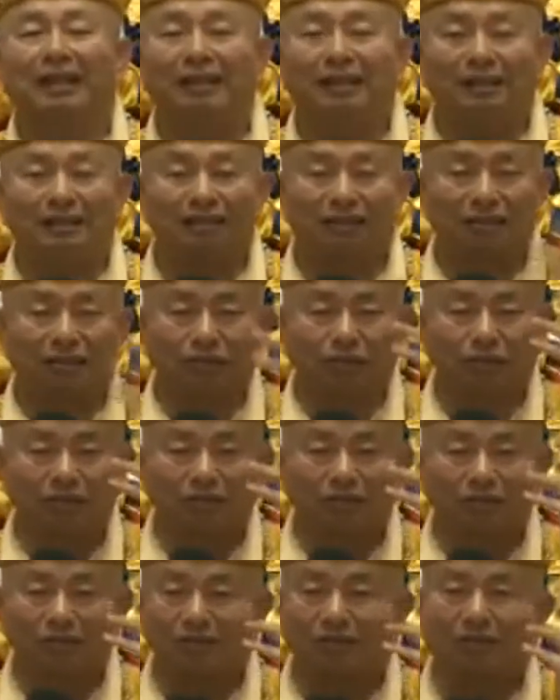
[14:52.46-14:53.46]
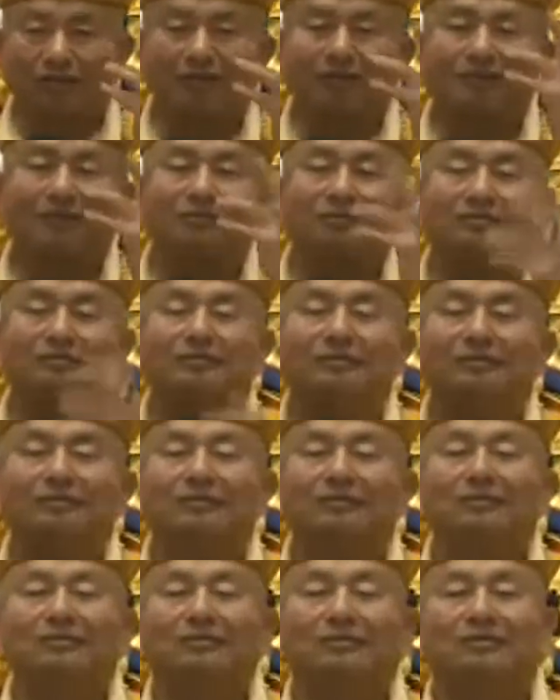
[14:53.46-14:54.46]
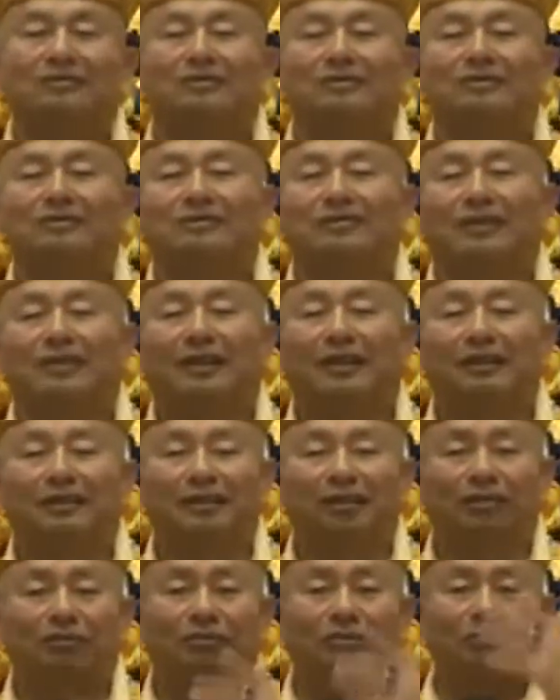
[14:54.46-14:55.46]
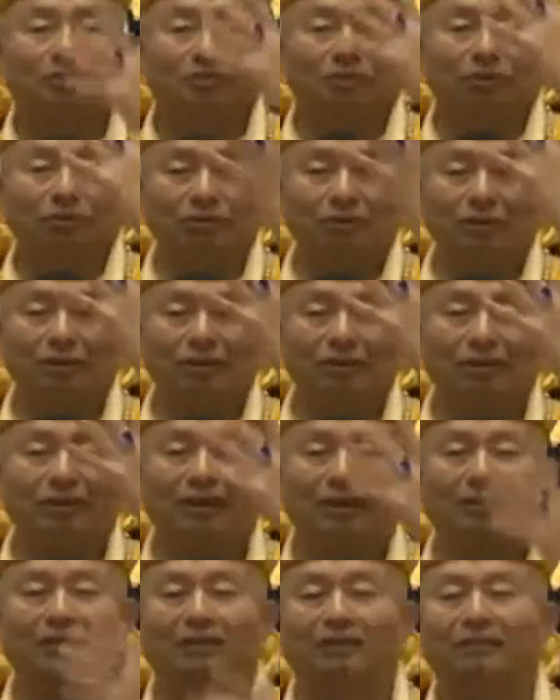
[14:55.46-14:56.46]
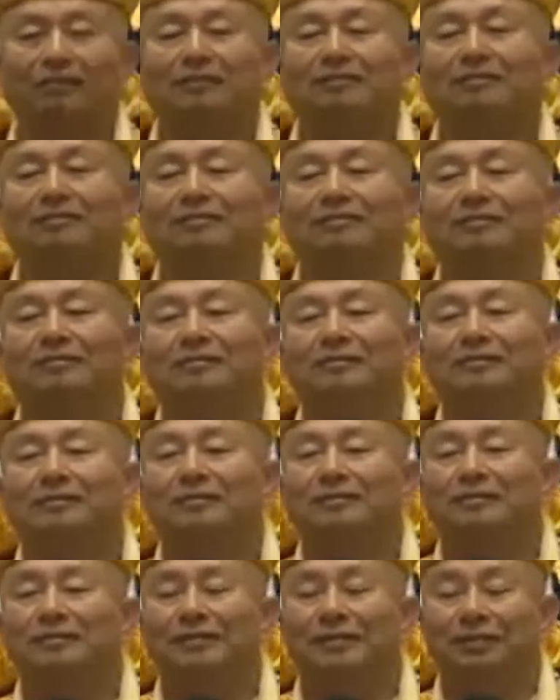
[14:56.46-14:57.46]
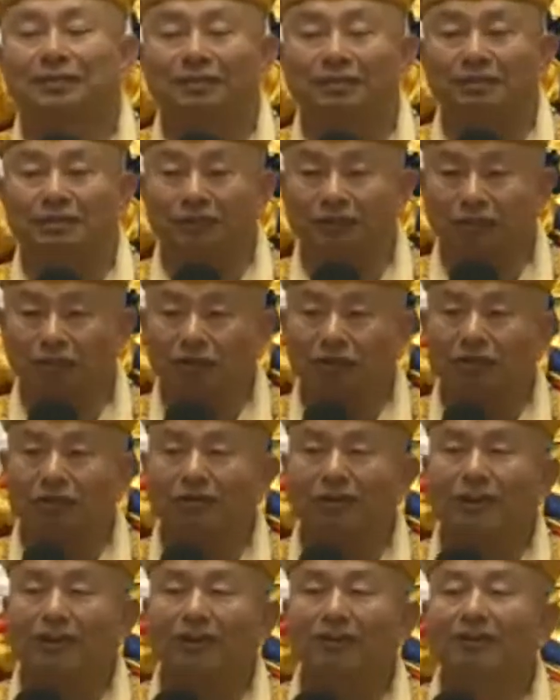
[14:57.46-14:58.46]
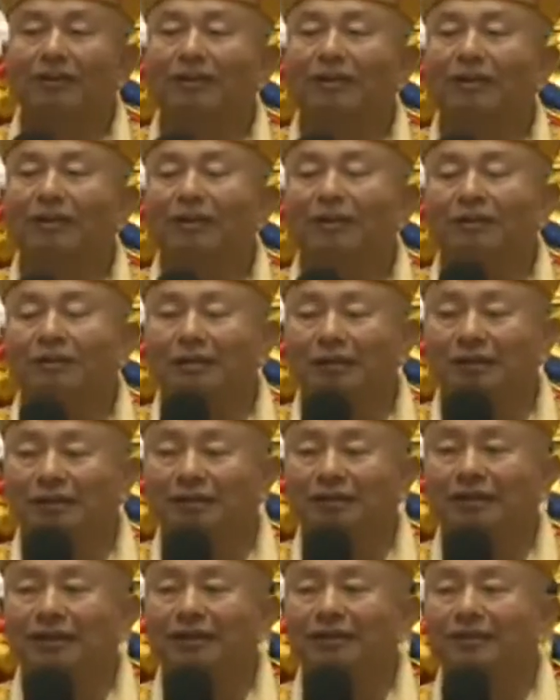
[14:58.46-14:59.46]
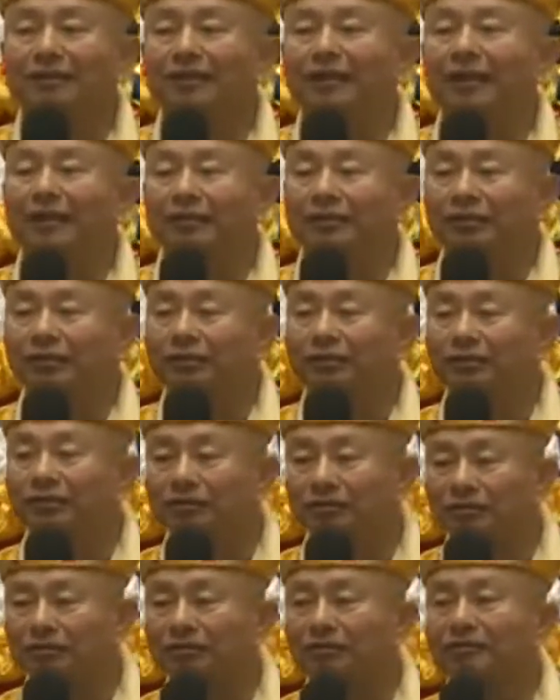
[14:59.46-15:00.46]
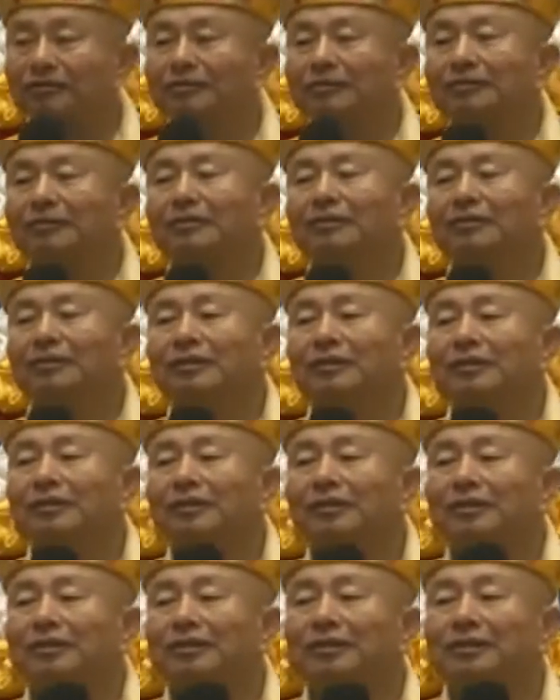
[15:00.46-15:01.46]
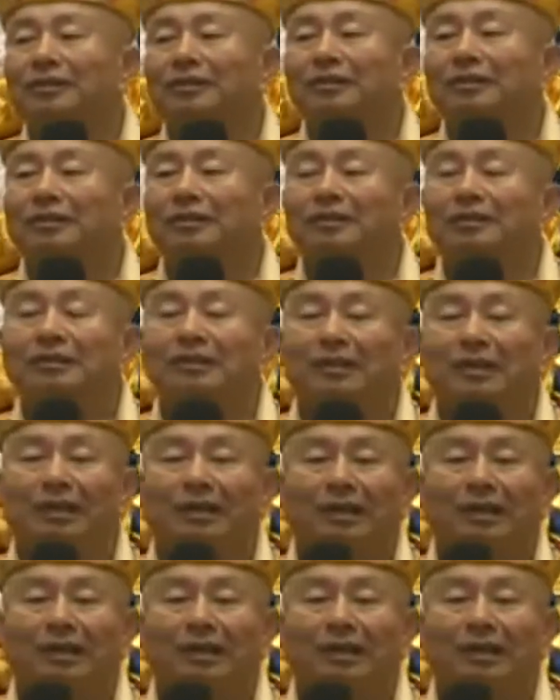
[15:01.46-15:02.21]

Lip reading: So she let me be able to see and hear, and I saw the words loyalty and righteousness.